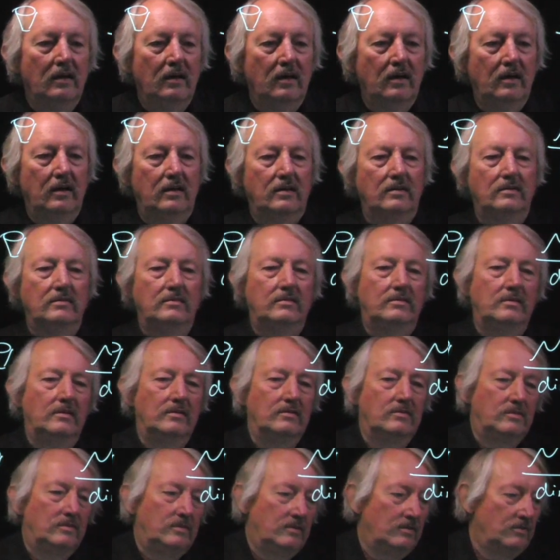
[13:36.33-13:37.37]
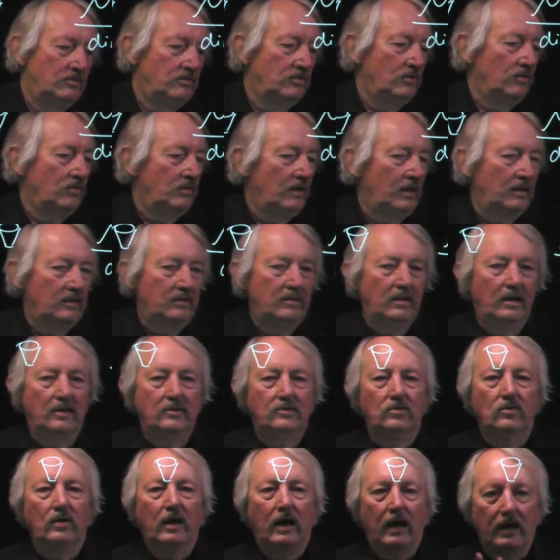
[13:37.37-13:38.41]
uh, so that
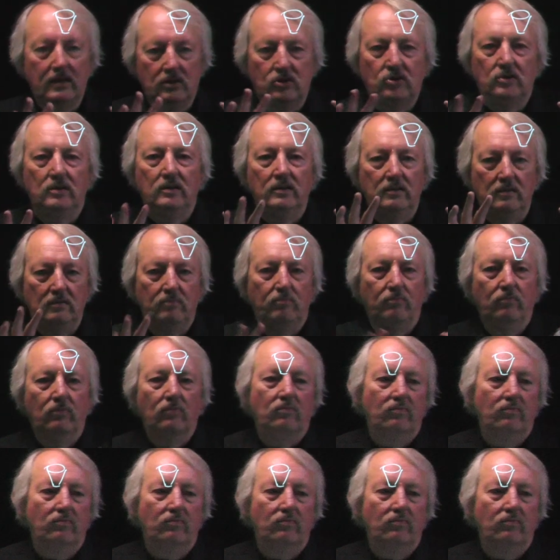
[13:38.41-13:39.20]
you're actually